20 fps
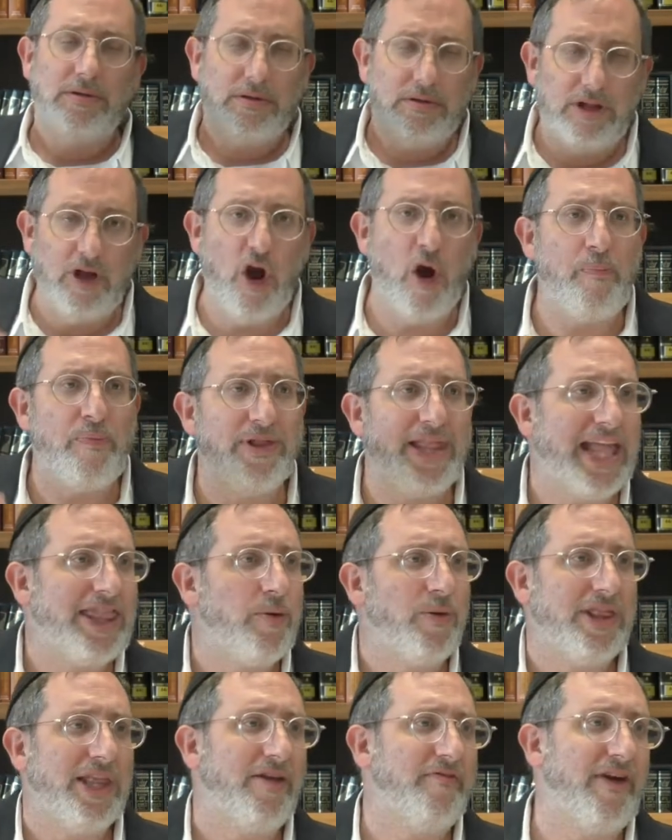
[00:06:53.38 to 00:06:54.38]
You're presented
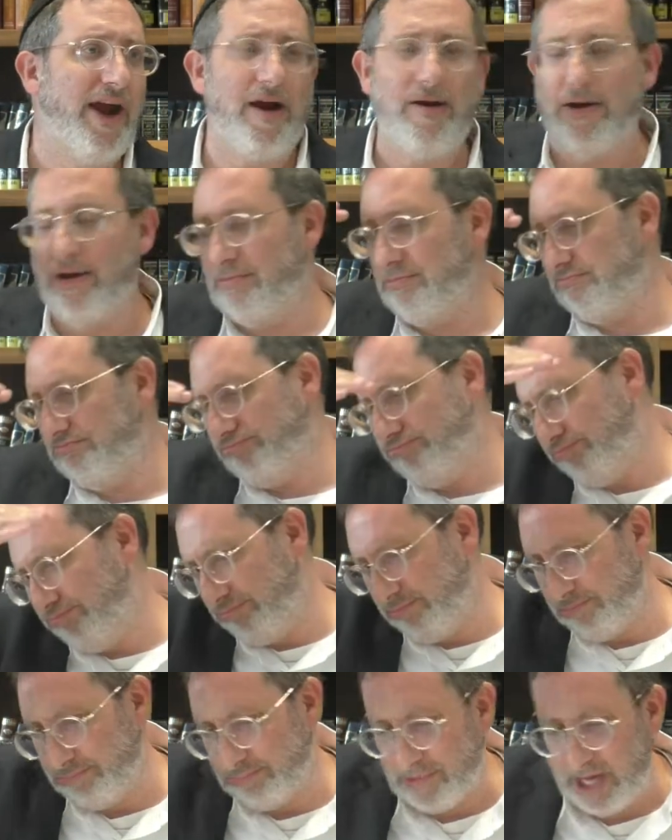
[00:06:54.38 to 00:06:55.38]
with an avera.
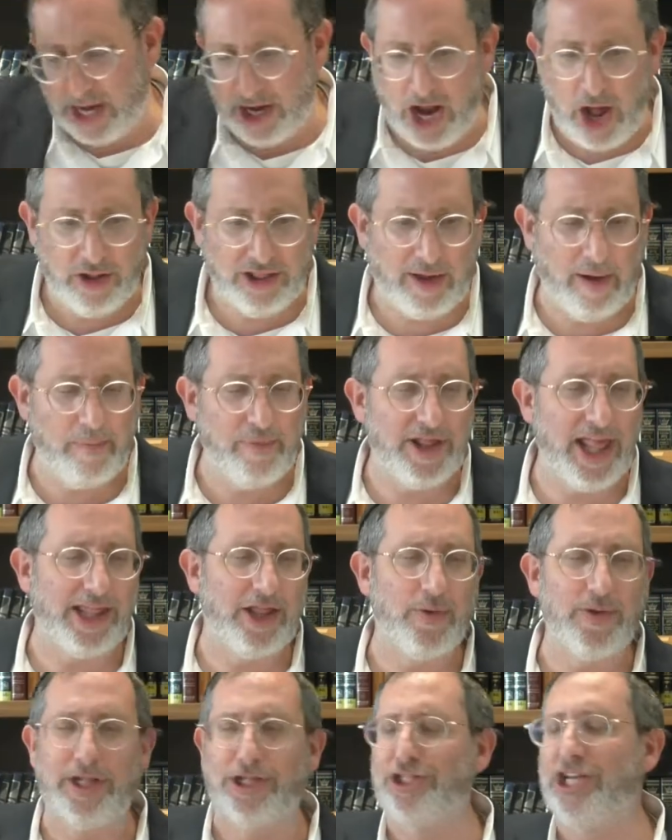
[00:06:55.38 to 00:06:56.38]
I don't know if someone presents
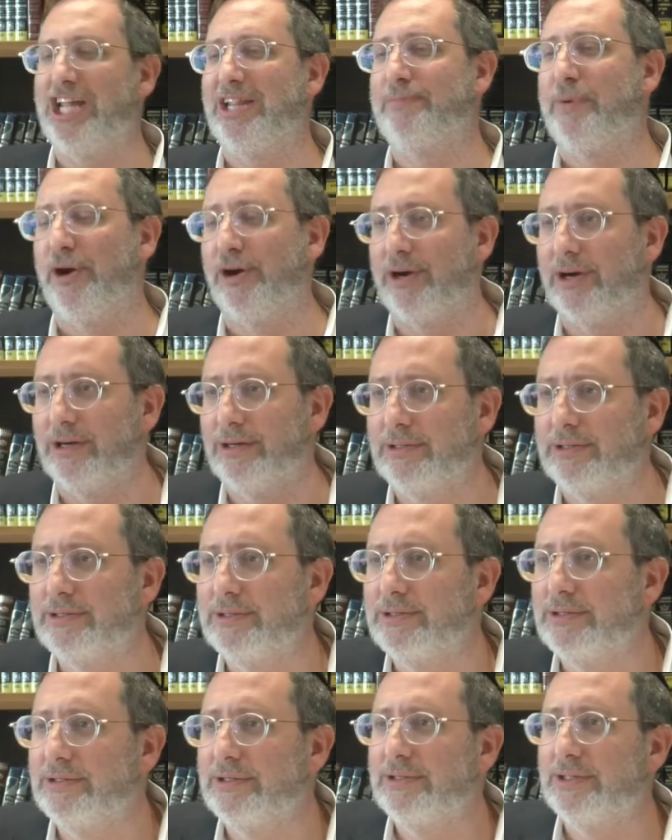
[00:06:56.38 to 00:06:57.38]
you with a cheeseburger
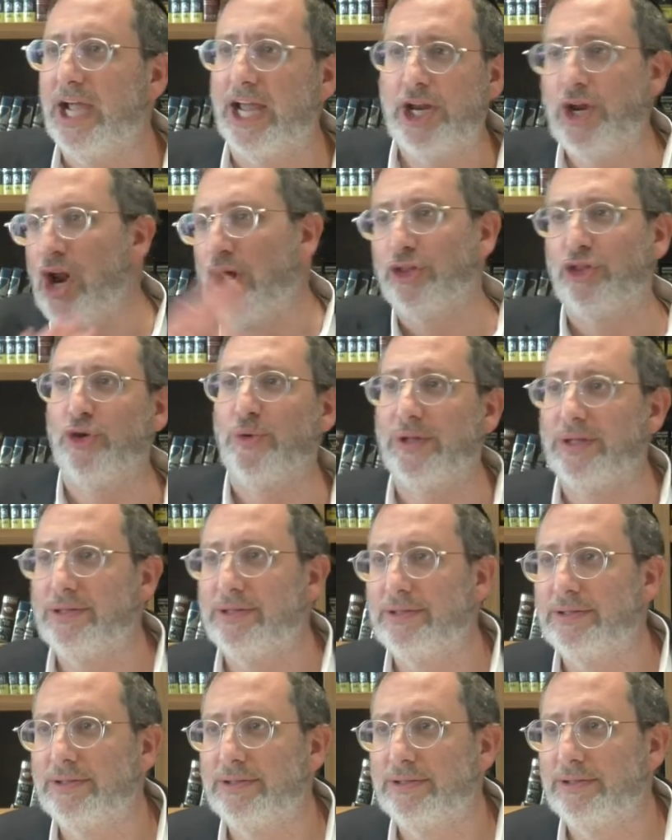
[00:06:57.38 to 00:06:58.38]
and you don't do it.
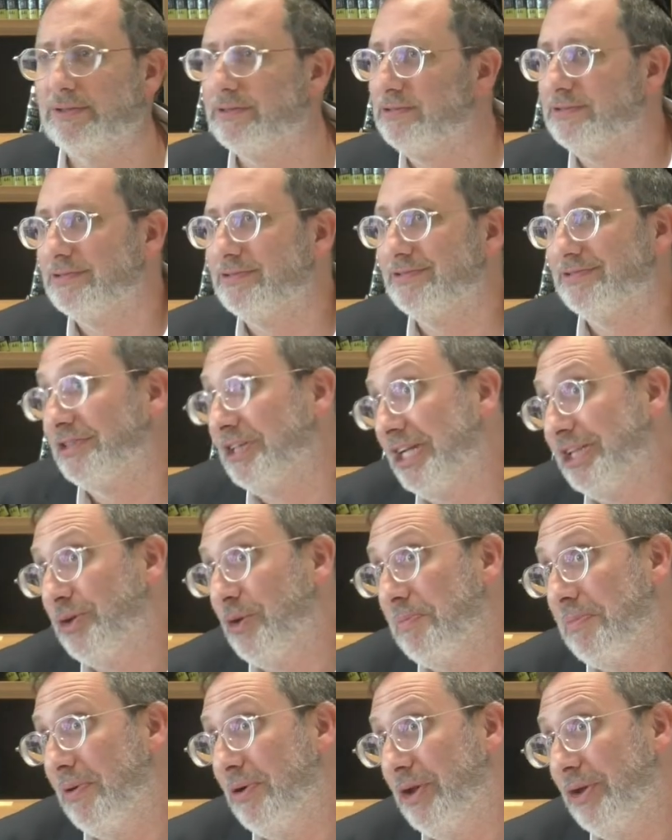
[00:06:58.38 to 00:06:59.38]
You
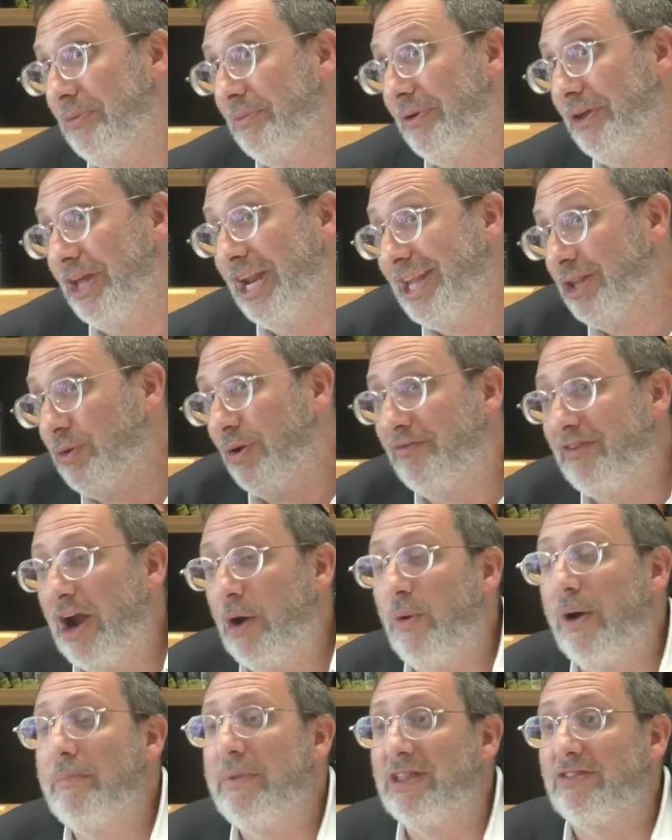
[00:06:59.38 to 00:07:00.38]
didn't do a avera.
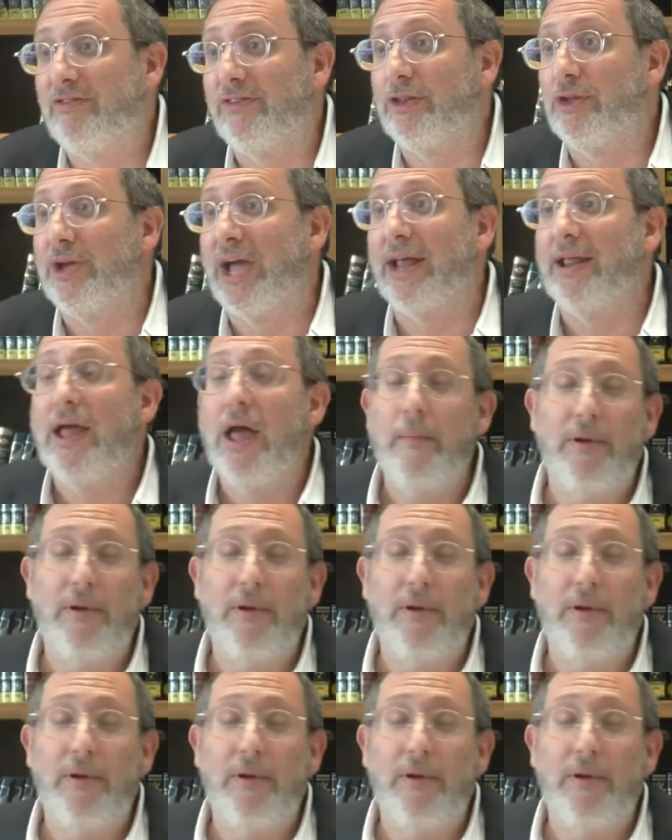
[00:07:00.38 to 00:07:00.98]
What mitzvah do you get?